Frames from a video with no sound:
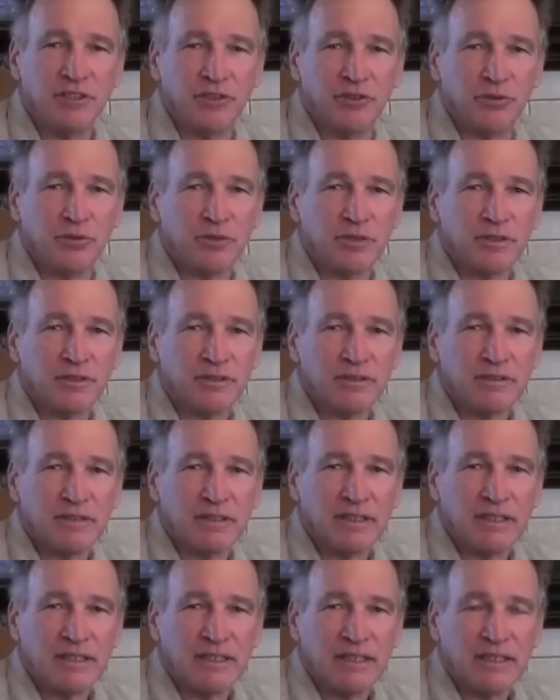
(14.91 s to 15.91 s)
you
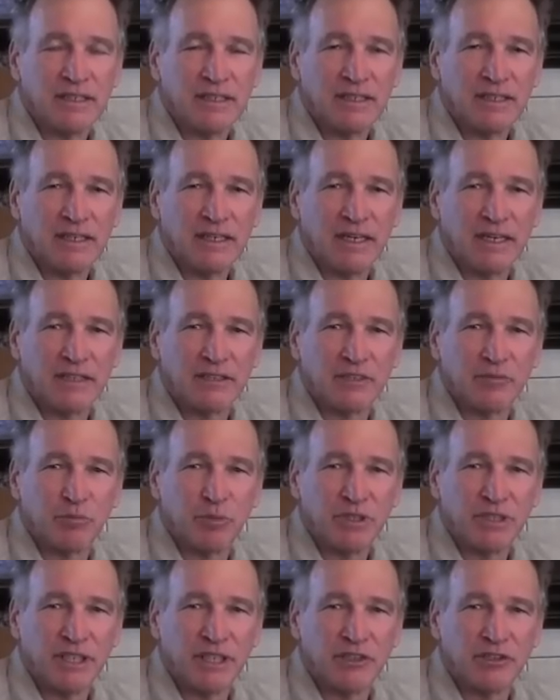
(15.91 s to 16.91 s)
as a
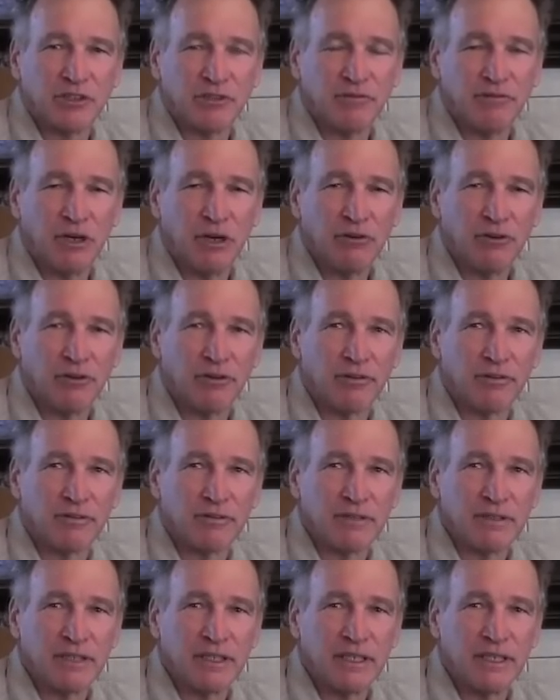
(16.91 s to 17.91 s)
potential voter
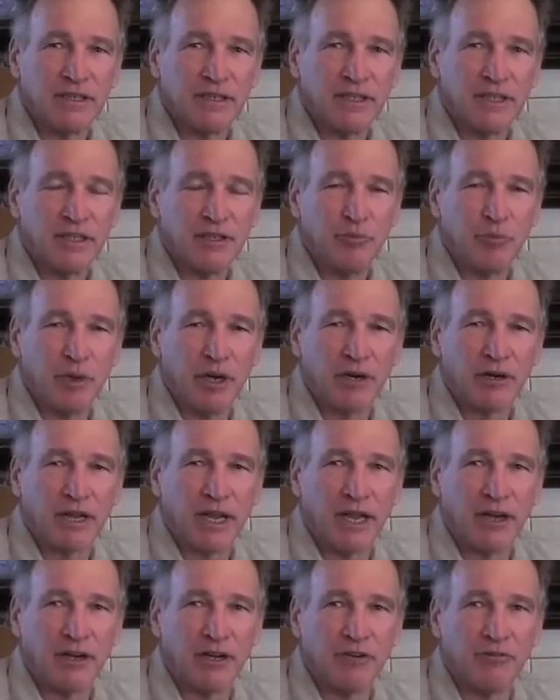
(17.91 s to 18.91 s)
in the Bexar
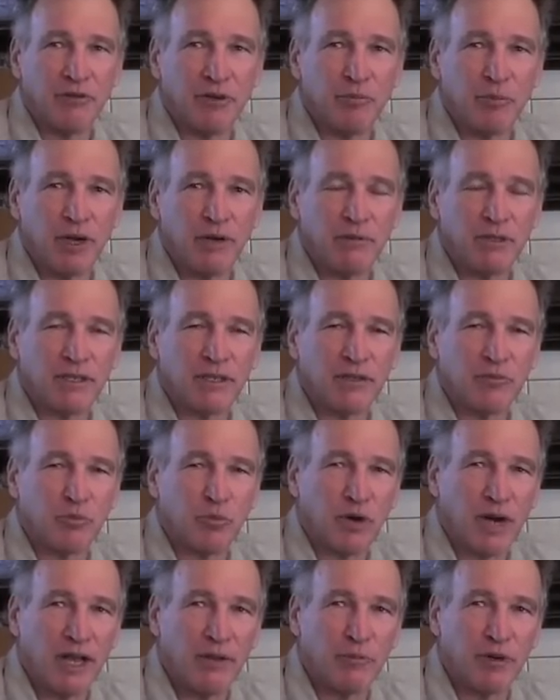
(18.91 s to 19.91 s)
County Republican
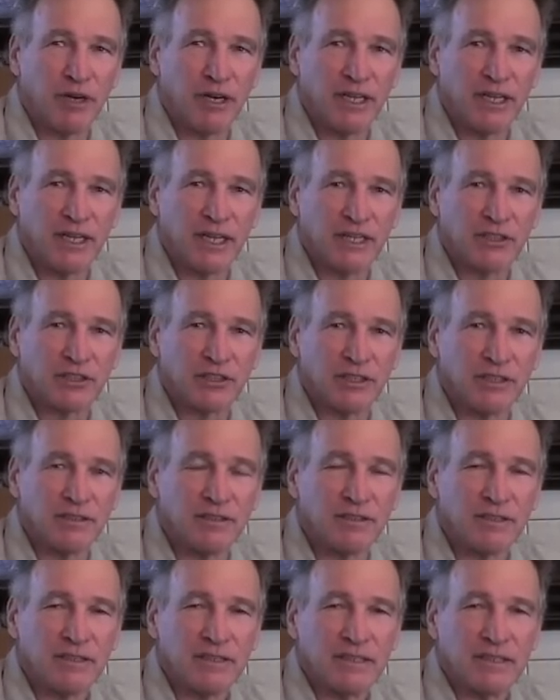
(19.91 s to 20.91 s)
primary
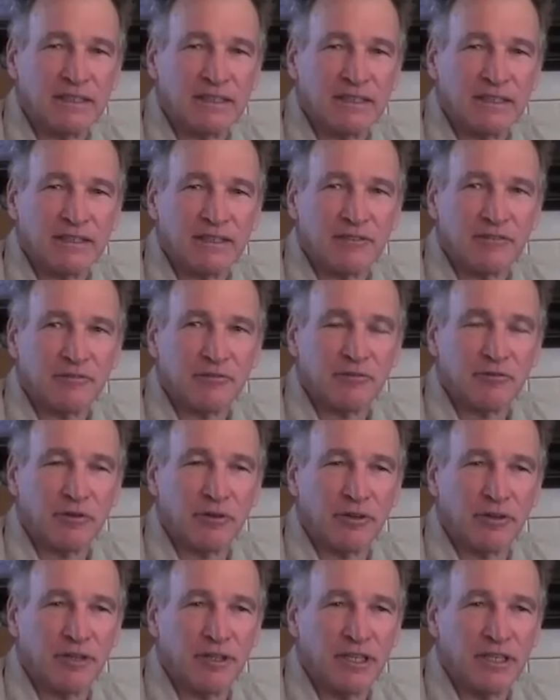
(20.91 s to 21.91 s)
election
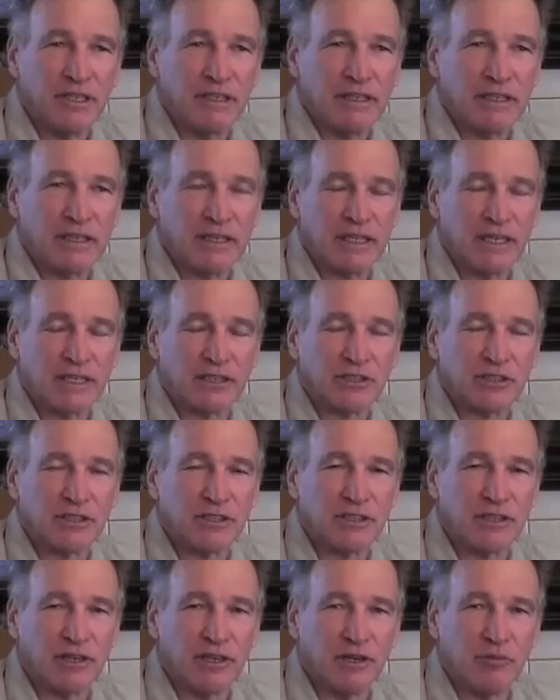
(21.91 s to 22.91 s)
for the
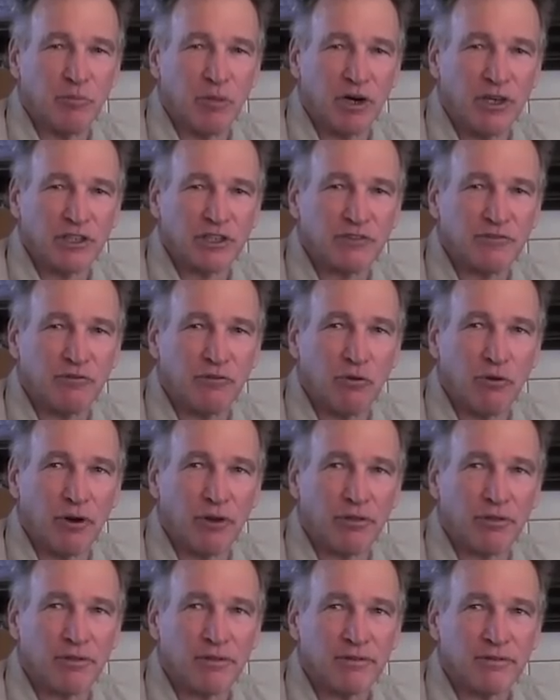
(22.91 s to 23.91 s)
election on March
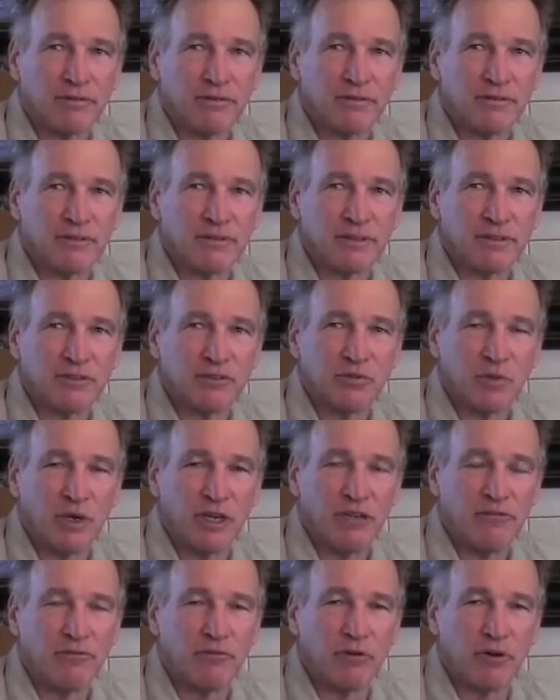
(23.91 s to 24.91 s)
4th,
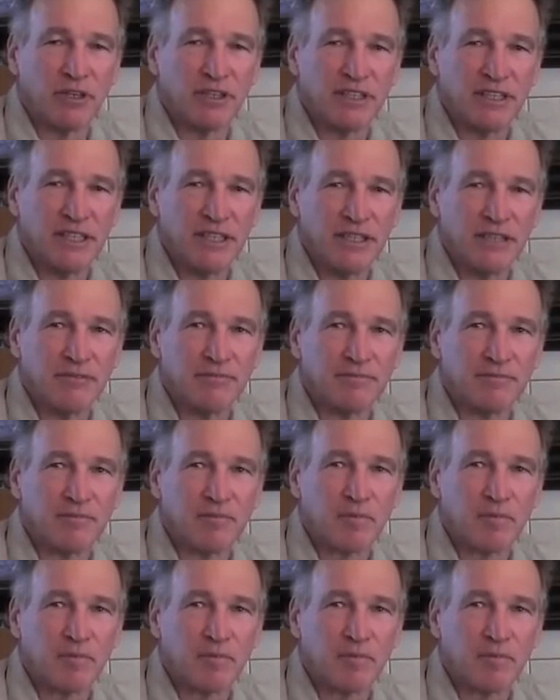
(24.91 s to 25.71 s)
2014.